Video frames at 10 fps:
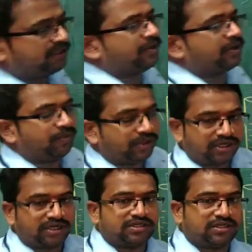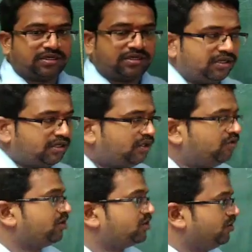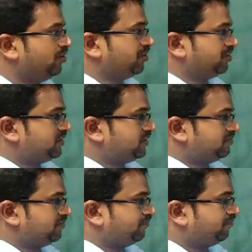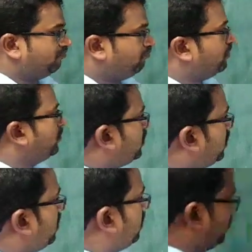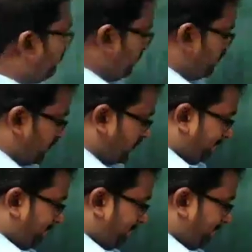in the purple color, the neutral solutions. Okay, not the paper.